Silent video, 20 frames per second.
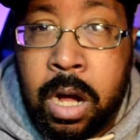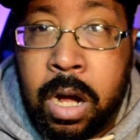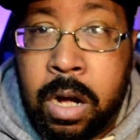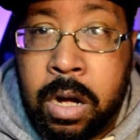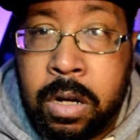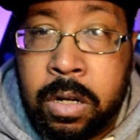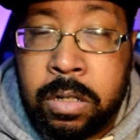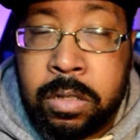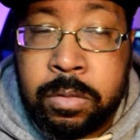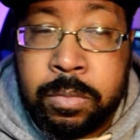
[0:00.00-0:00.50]

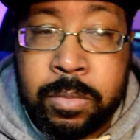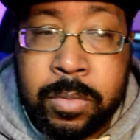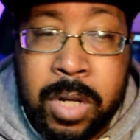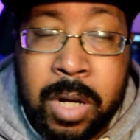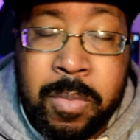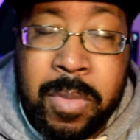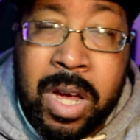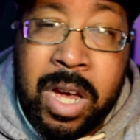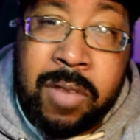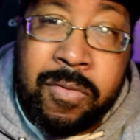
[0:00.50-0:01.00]
Um,
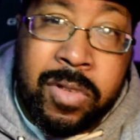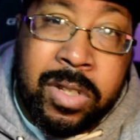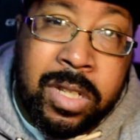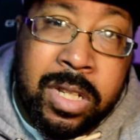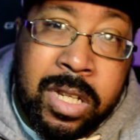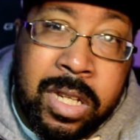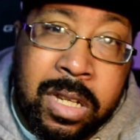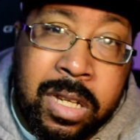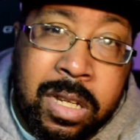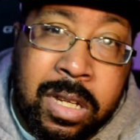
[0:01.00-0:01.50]
I'm going to have a
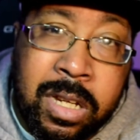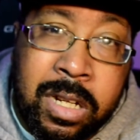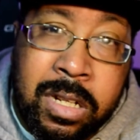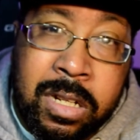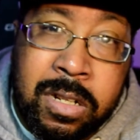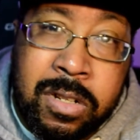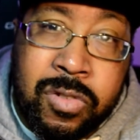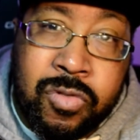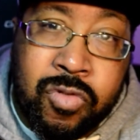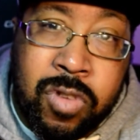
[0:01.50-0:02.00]
link in the
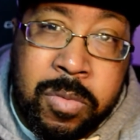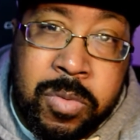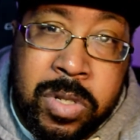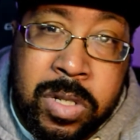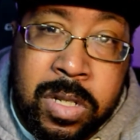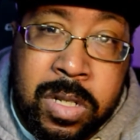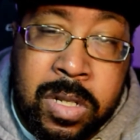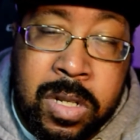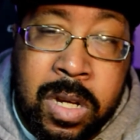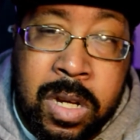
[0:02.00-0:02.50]

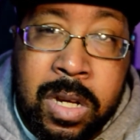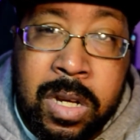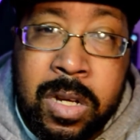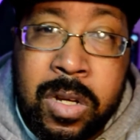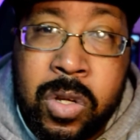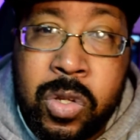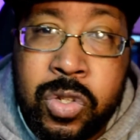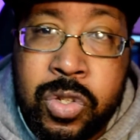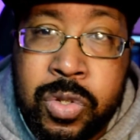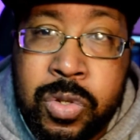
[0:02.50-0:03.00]
description
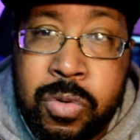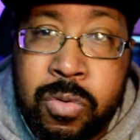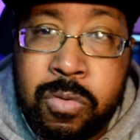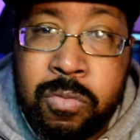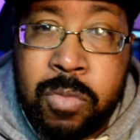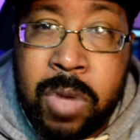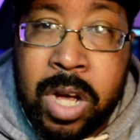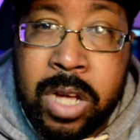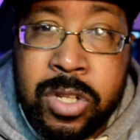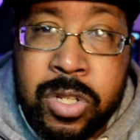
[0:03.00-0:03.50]
to
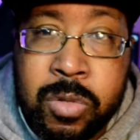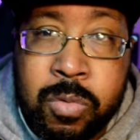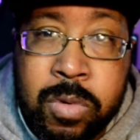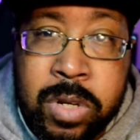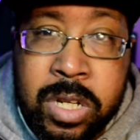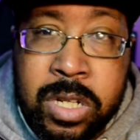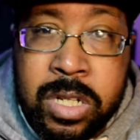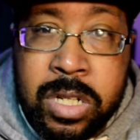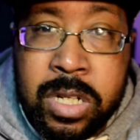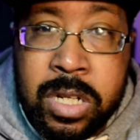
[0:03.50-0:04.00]
my
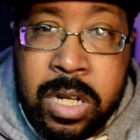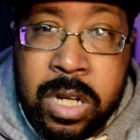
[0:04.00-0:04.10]
Twitch.